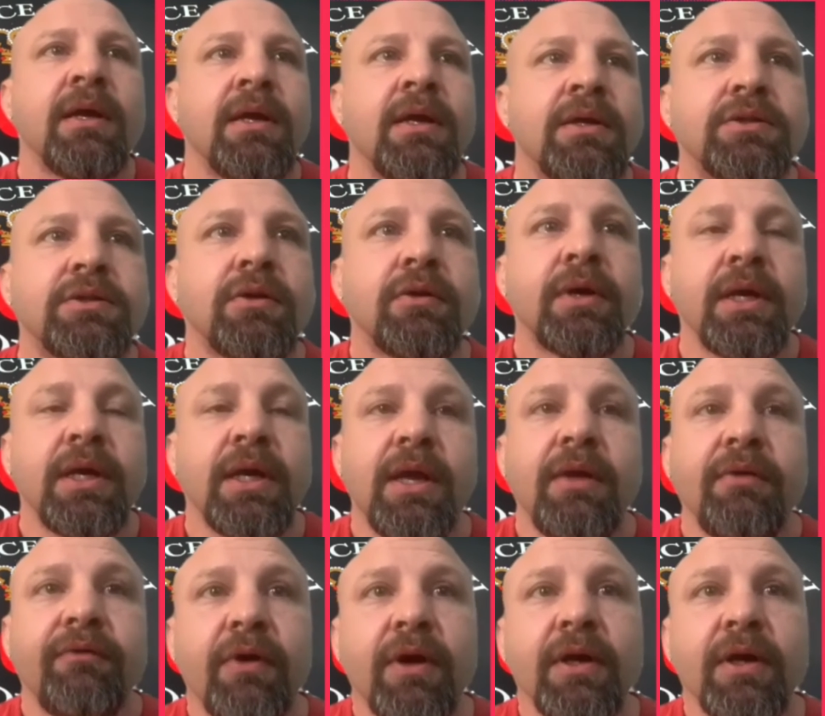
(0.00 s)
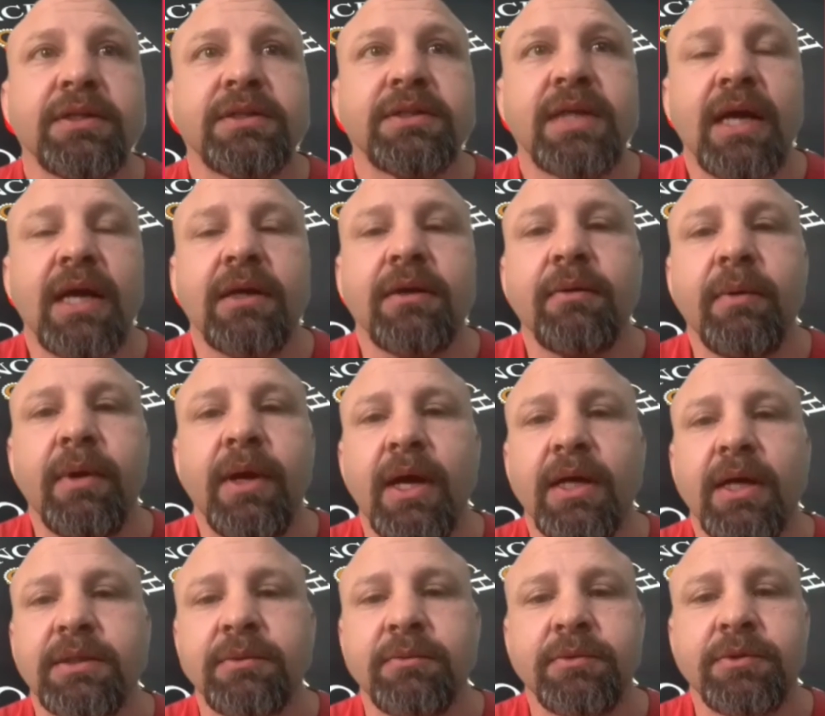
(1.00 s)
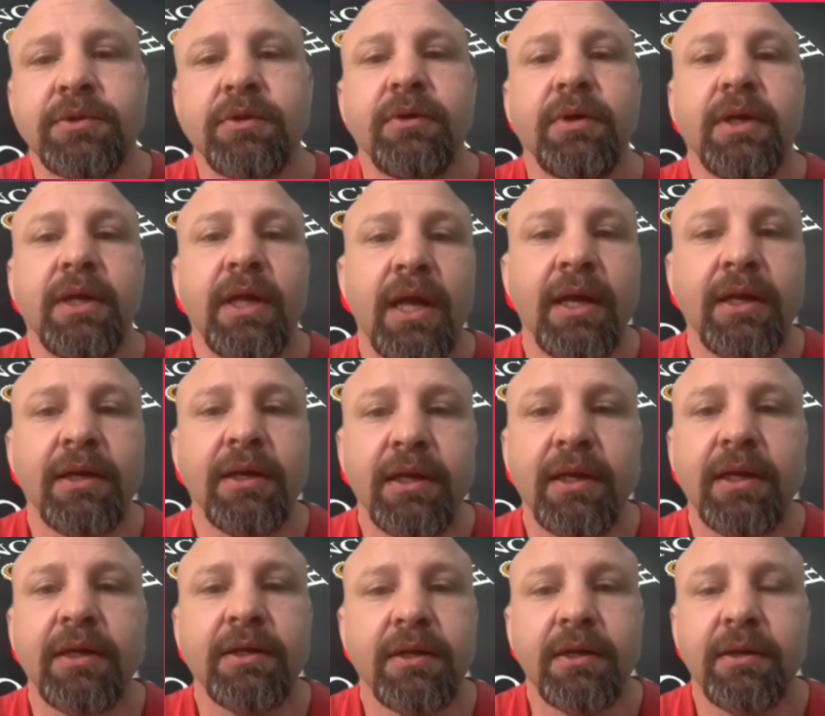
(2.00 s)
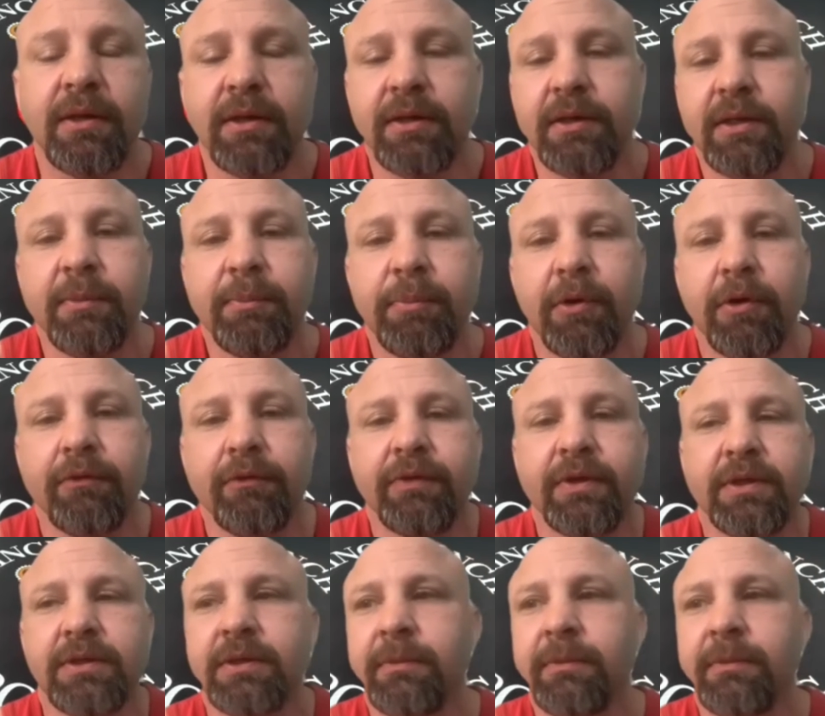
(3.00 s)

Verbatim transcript: so he, he fought exactly what I asked him to, and he, and he did. He did. He did perfect.